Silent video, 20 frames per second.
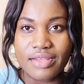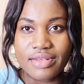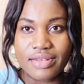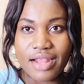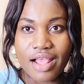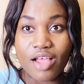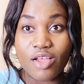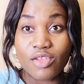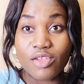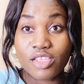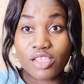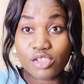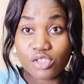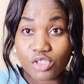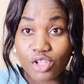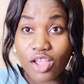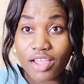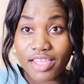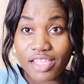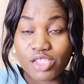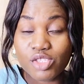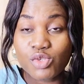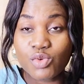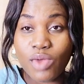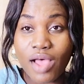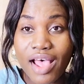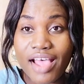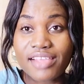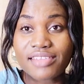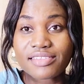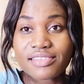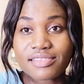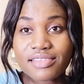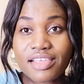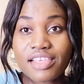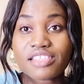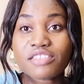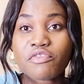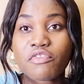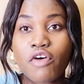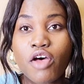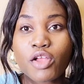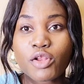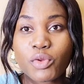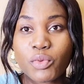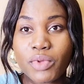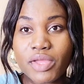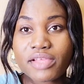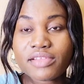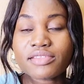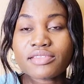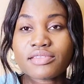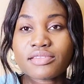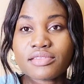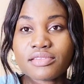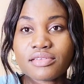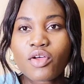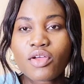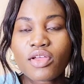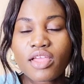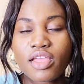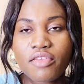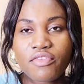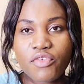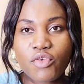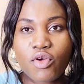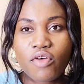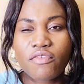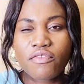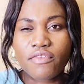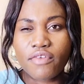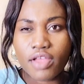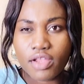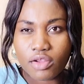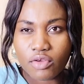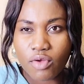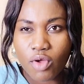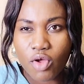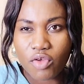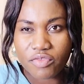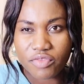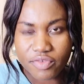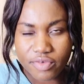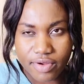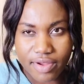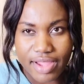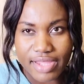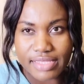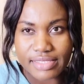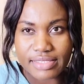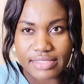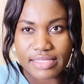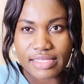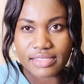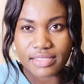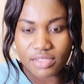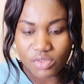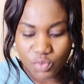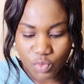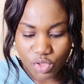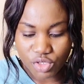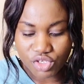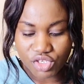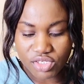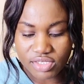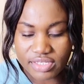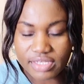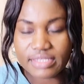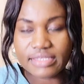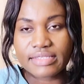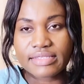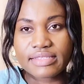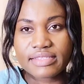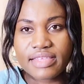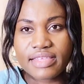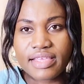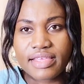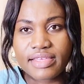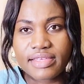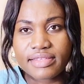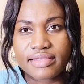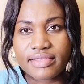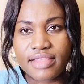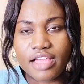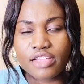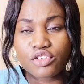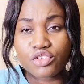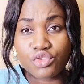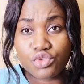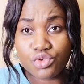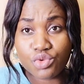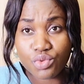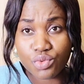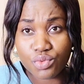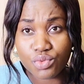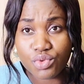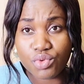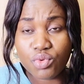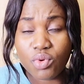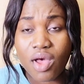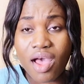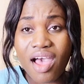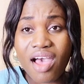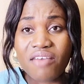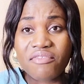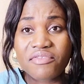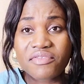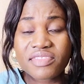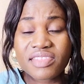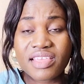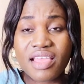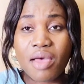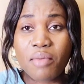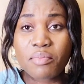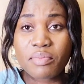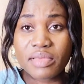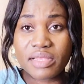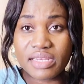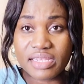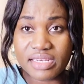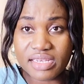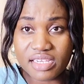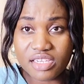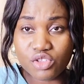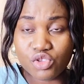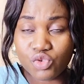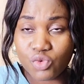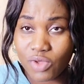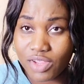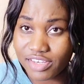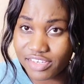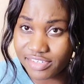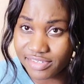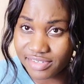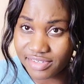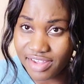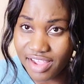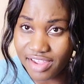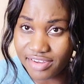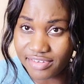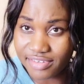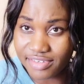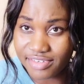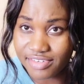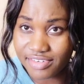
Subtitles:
Now he's talking to us, his followers. If you're a follower of Christ, this is what Jesus is saying, that you have the ability to understand.